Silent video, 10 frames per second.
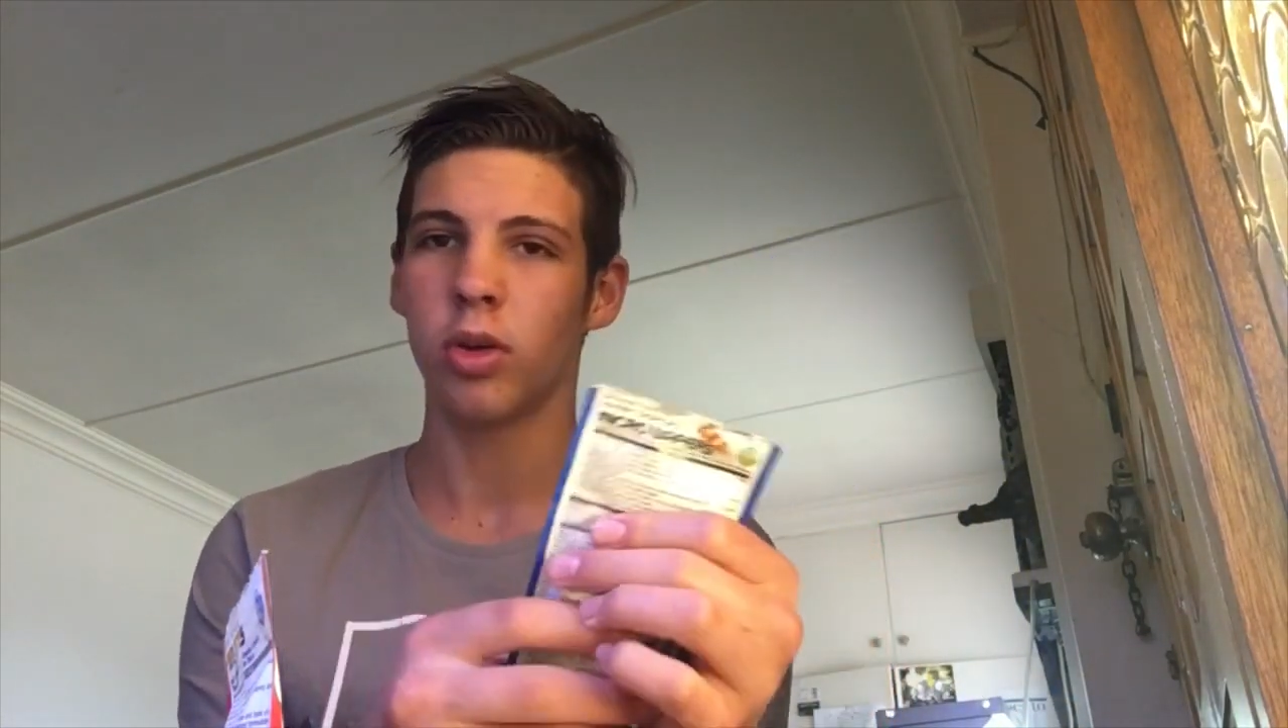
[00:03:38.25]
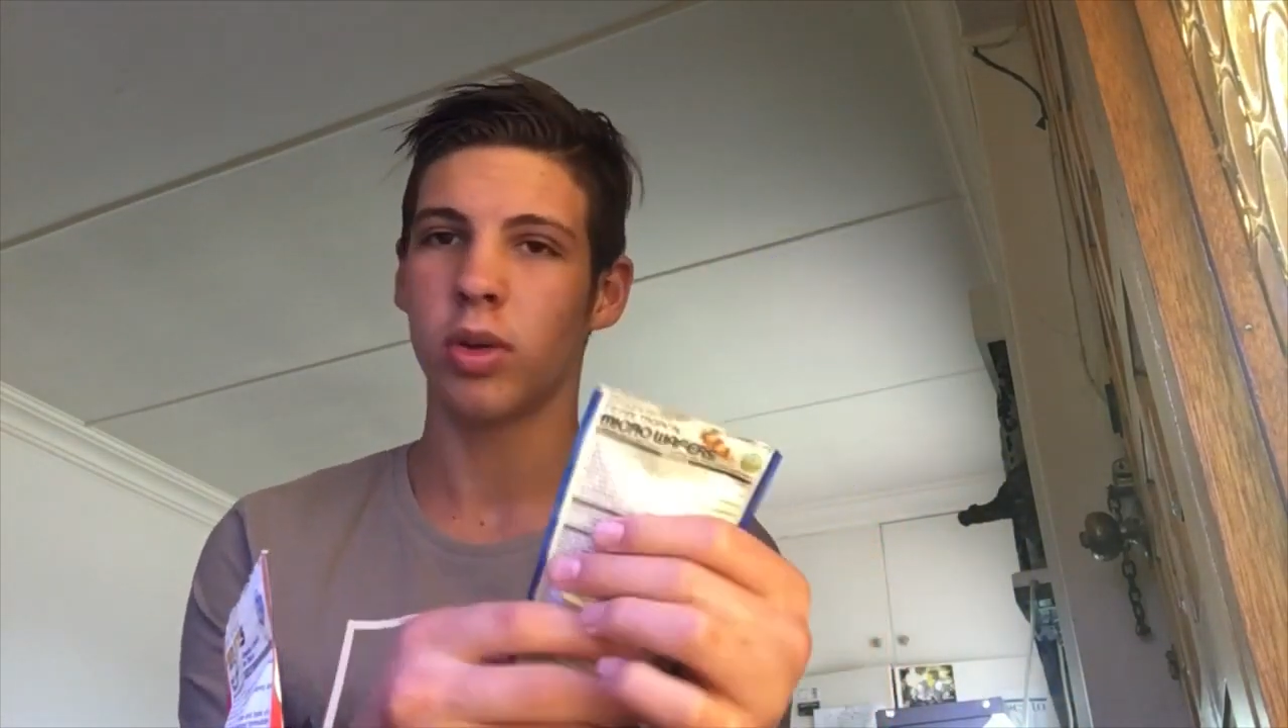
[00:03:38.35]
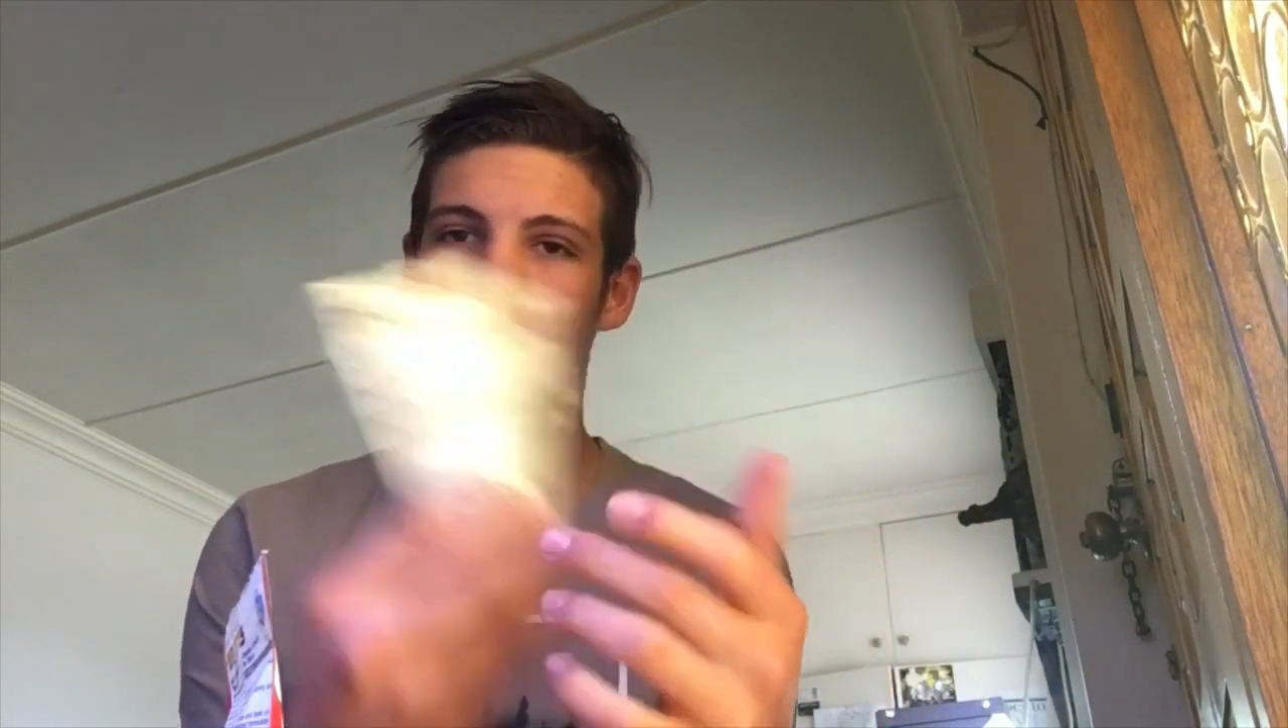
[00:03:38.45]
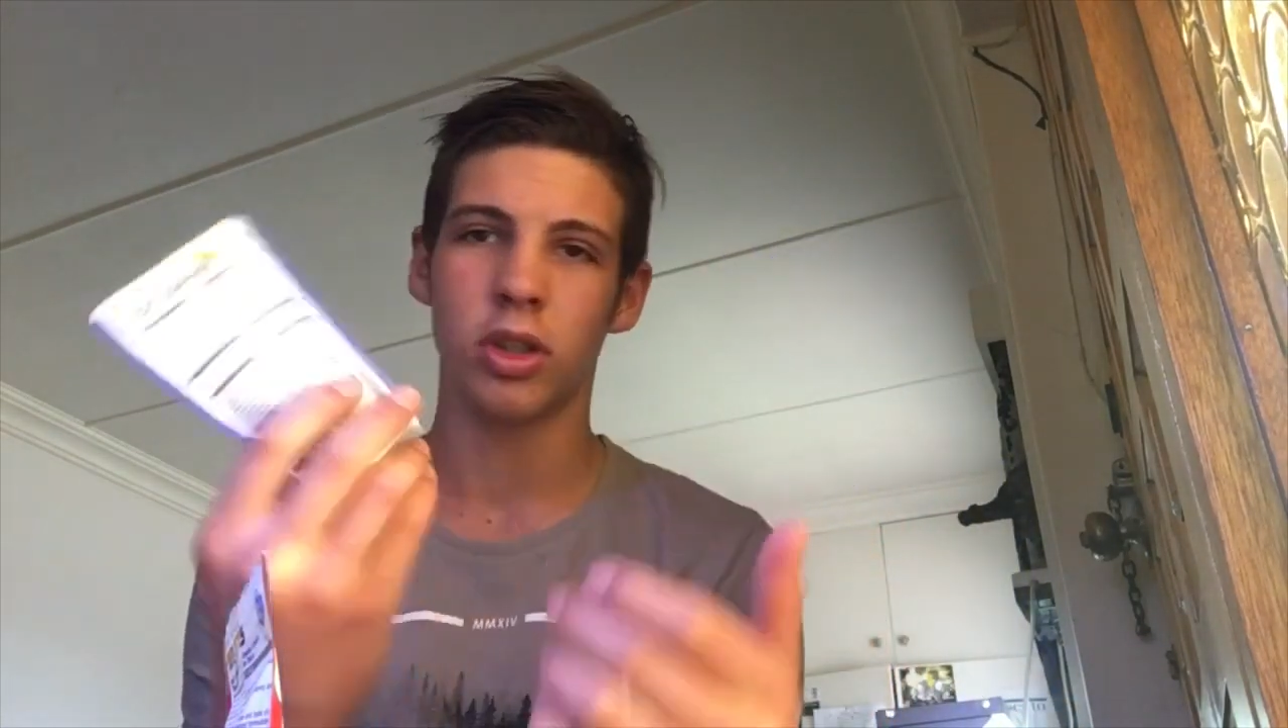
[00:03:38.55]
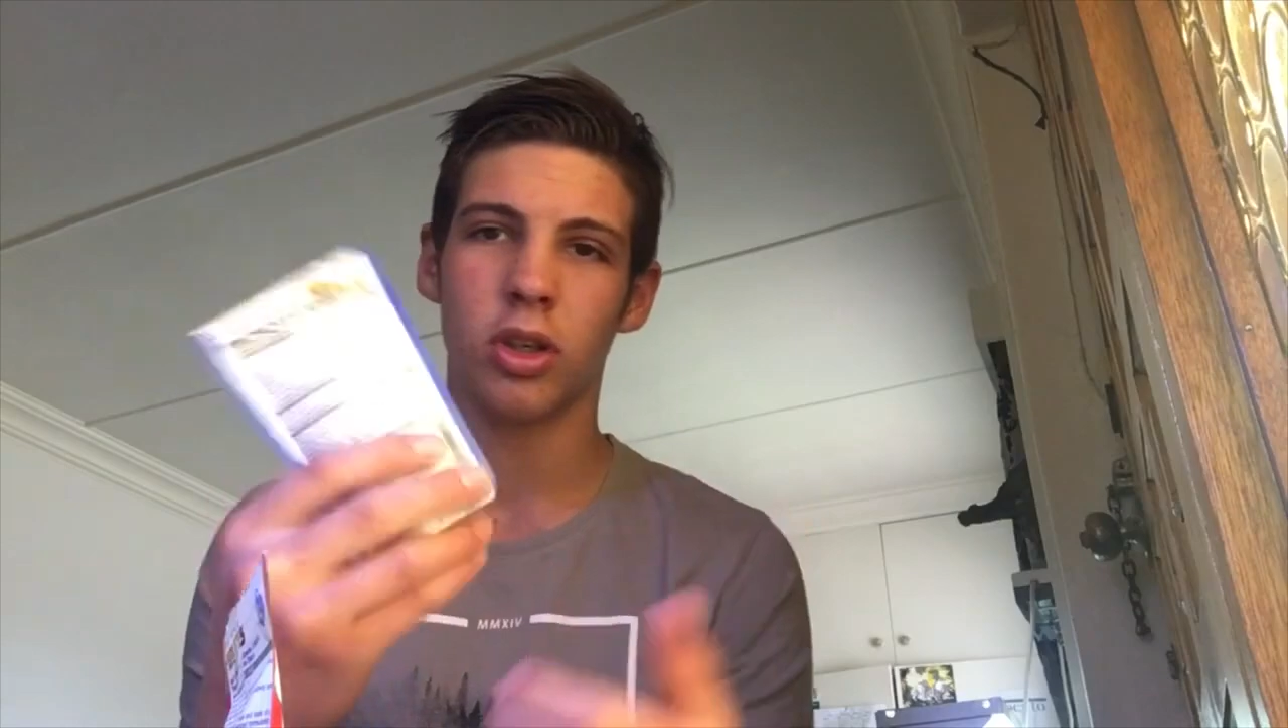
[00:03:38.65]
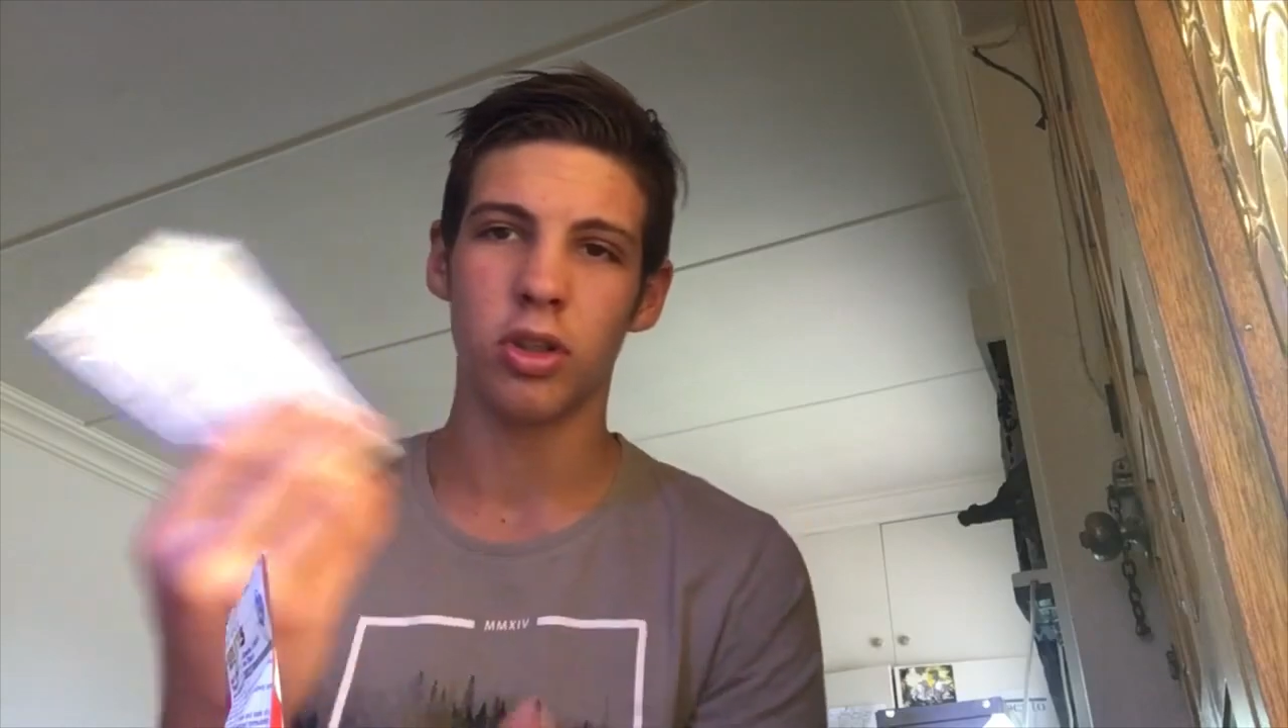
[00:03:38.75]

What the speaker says: you want to